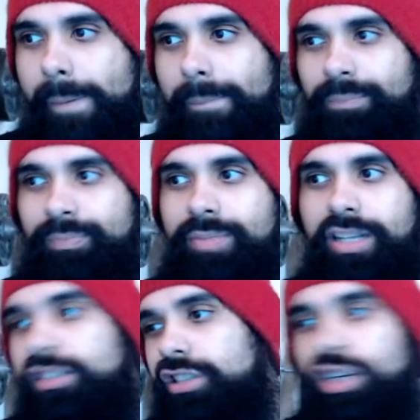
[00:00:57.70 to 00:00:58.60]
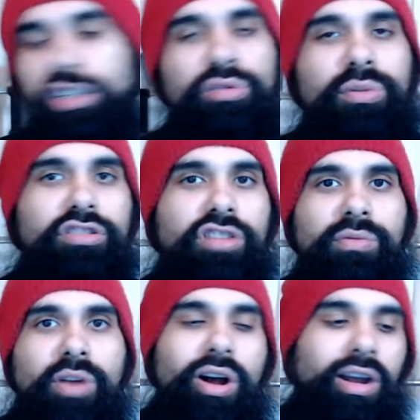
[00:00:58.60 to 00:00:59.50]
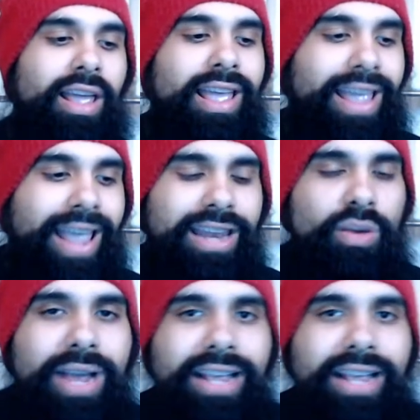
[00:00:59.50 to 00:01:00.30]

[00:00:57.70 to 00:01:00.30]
because curse words are wrong. Anyways,